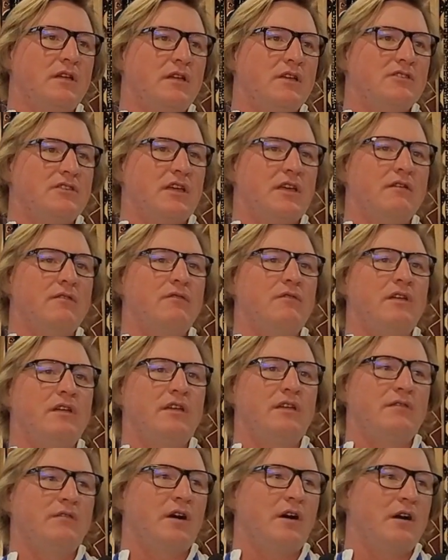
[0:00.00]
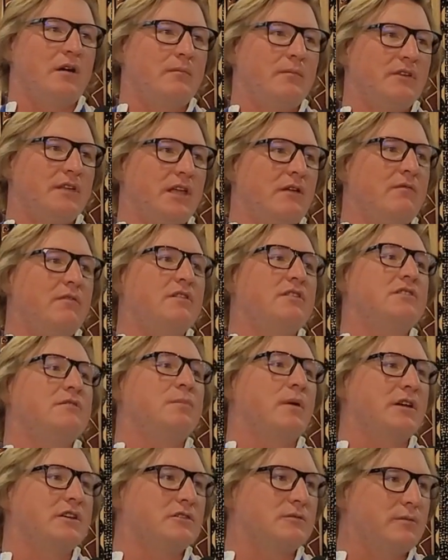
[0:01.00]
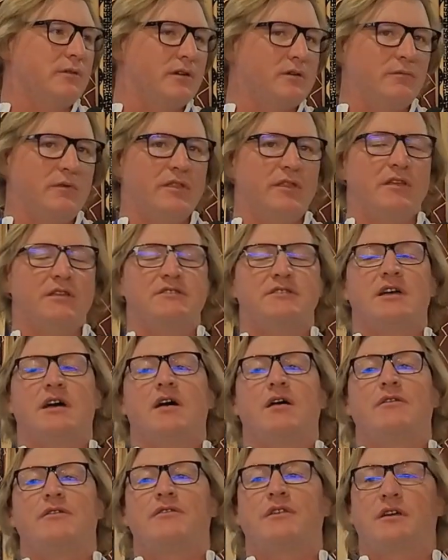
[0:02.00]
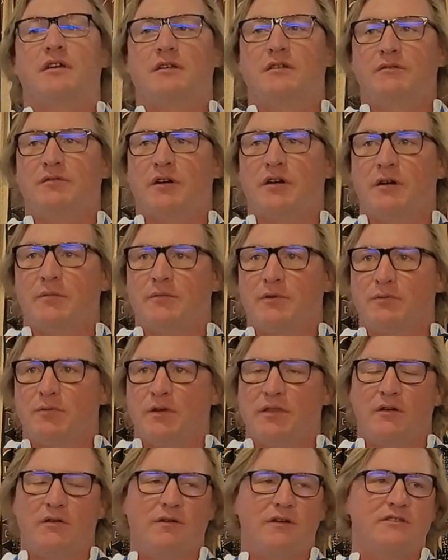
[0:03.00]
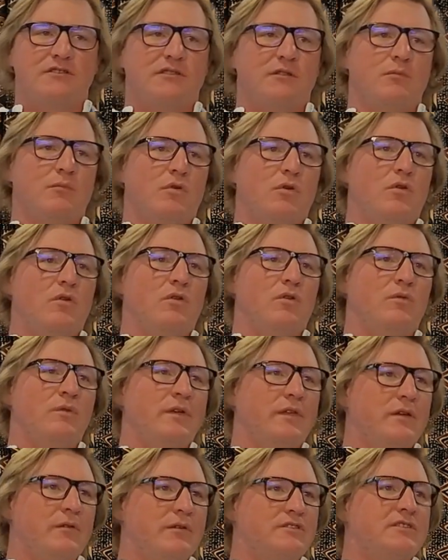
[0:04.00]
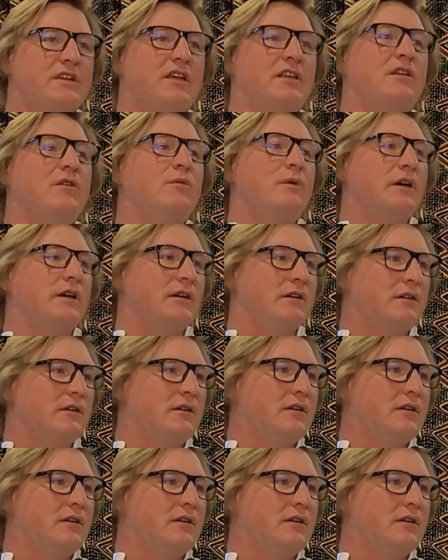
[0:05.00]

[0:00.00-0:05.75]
So every environment, every space we're in, whether it's a healthcare environment, whether it's the mall, whether it's anywhere,